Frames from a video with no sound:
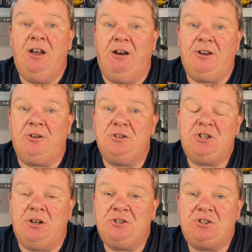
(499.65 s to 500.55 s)
I got
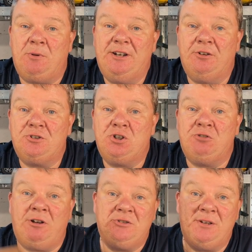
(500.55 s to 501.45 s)
charged 20 odd
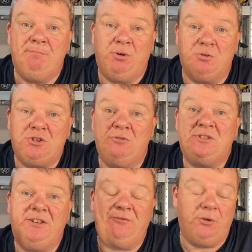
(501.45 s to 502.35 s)
euros import
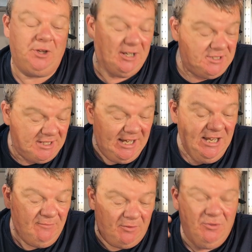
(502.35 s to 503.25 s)
duty for this,
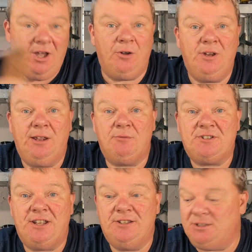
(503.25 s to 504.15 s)
even though it was
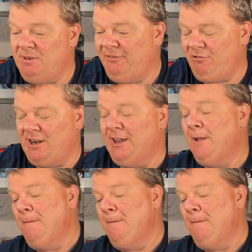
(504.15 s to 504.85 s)
sent to me free.